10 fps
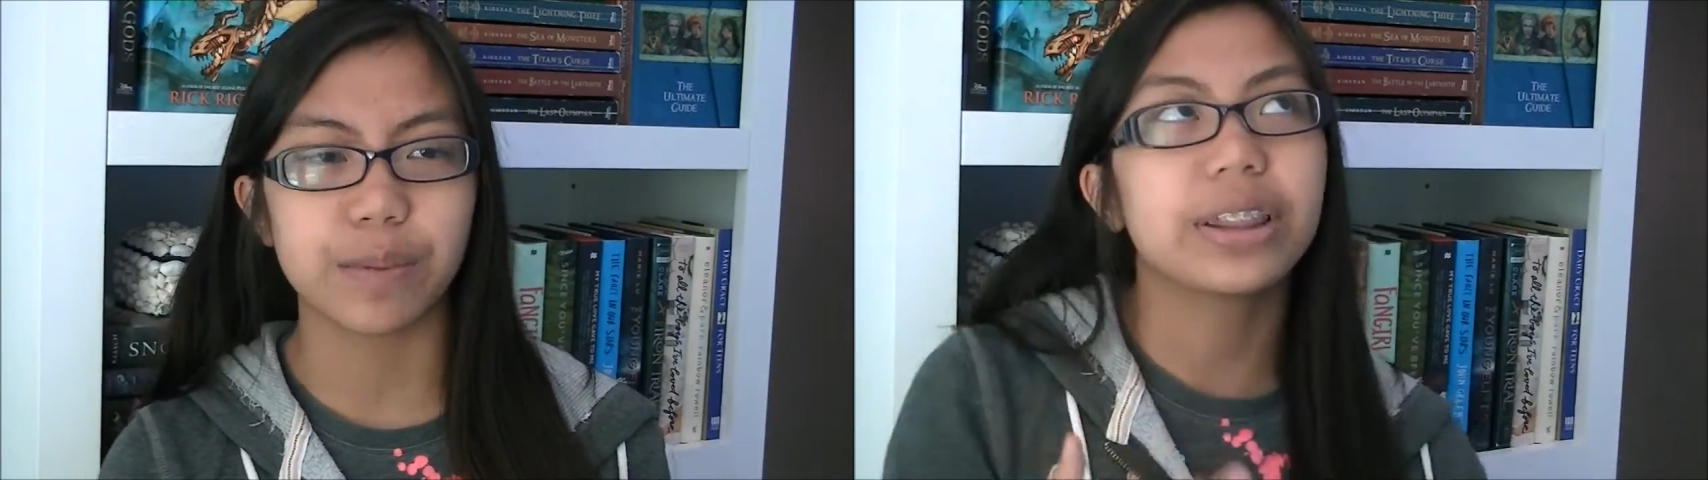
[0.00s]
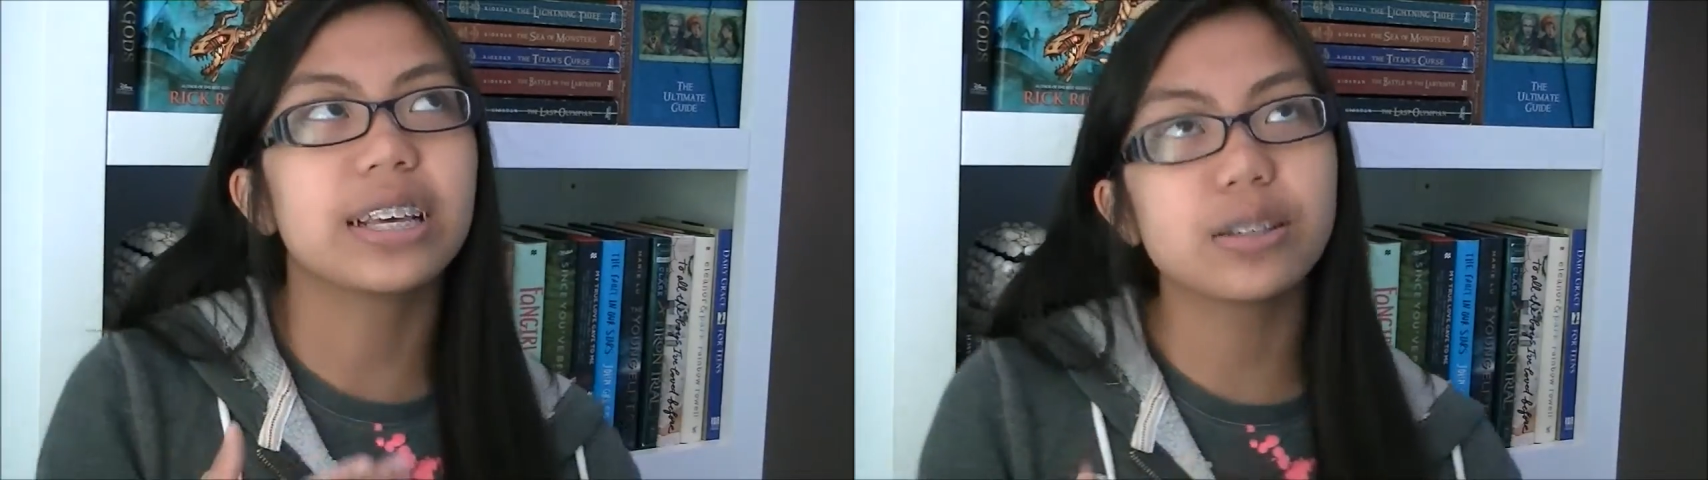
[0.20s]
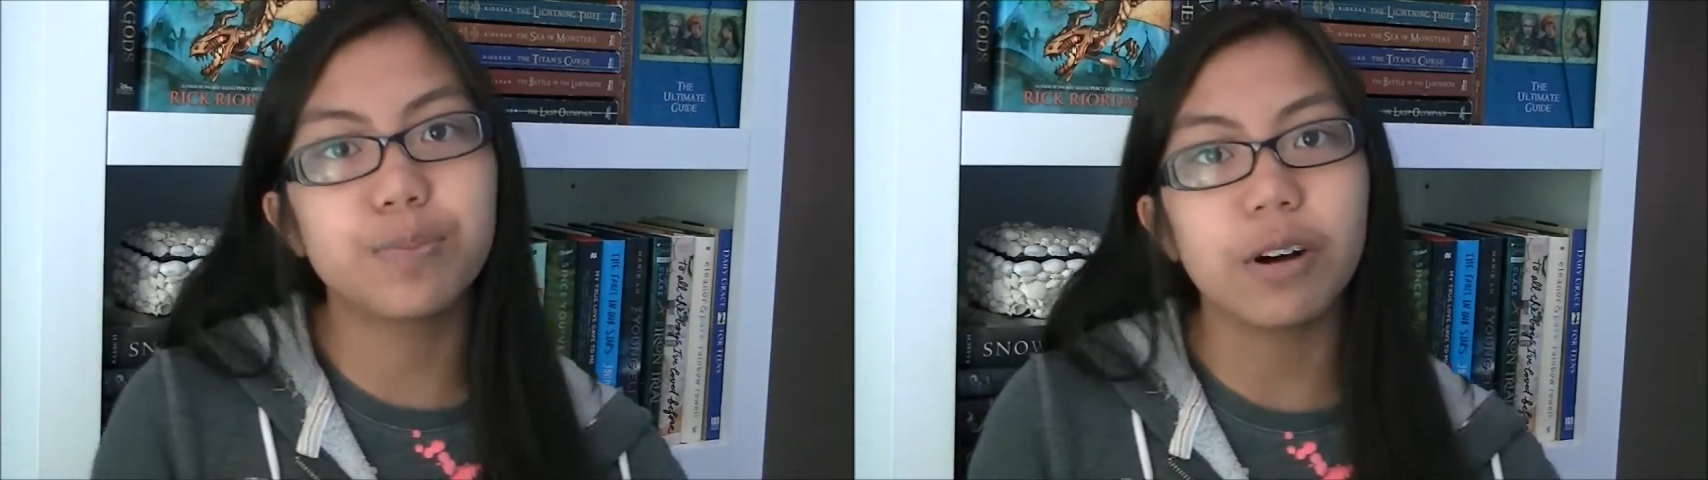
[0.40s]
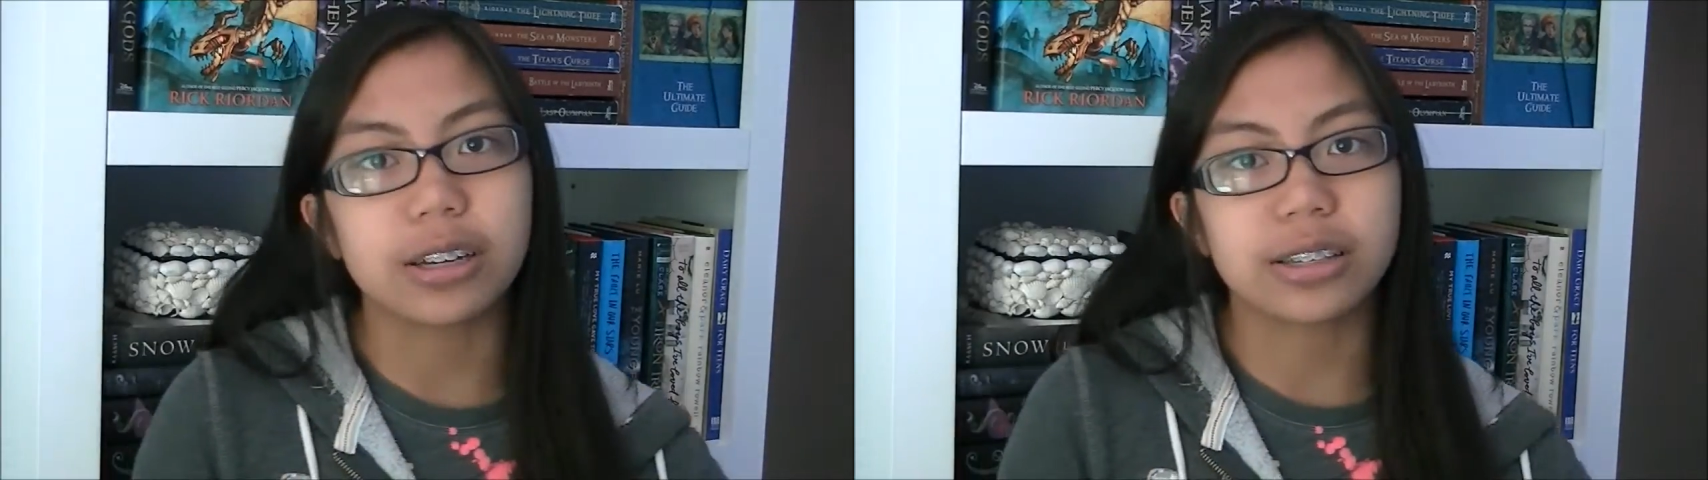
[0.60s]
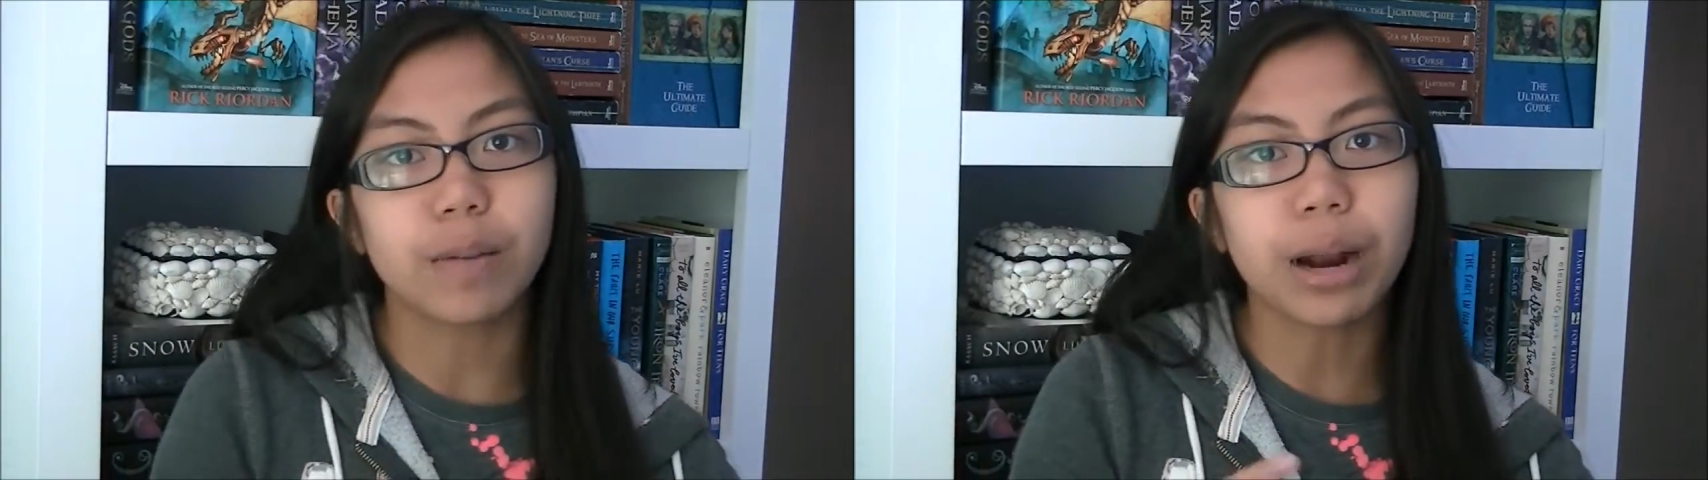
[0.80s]
With these
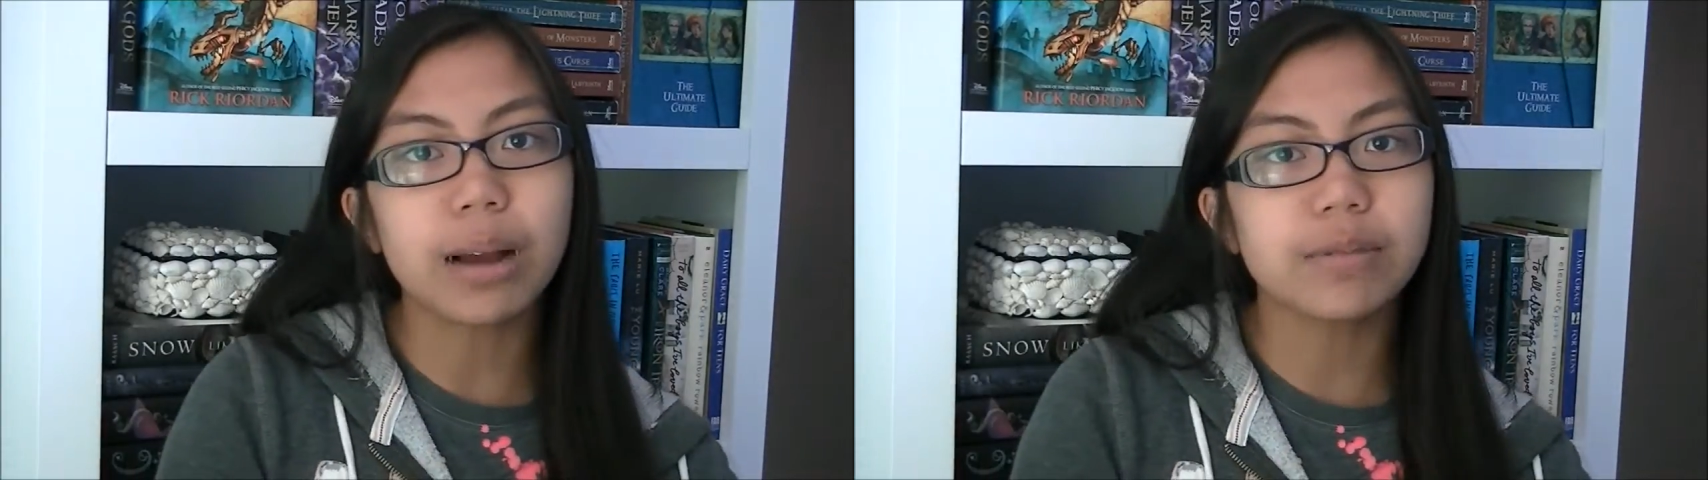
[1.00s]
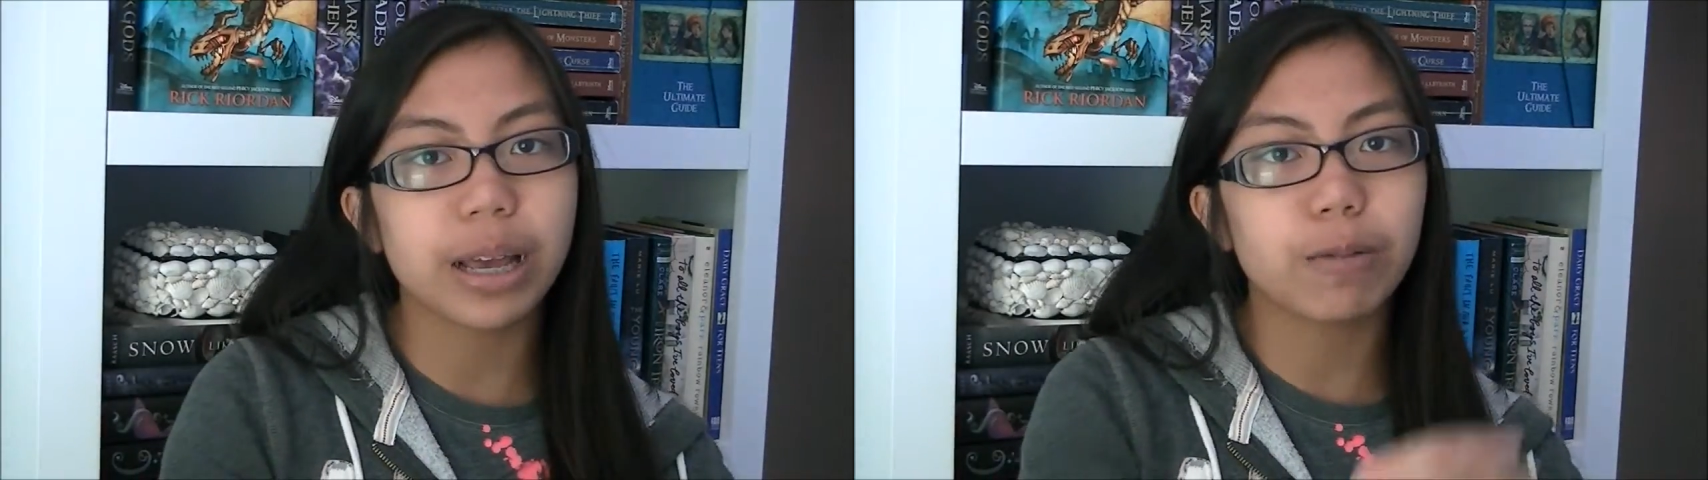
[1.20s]
books, sometimes they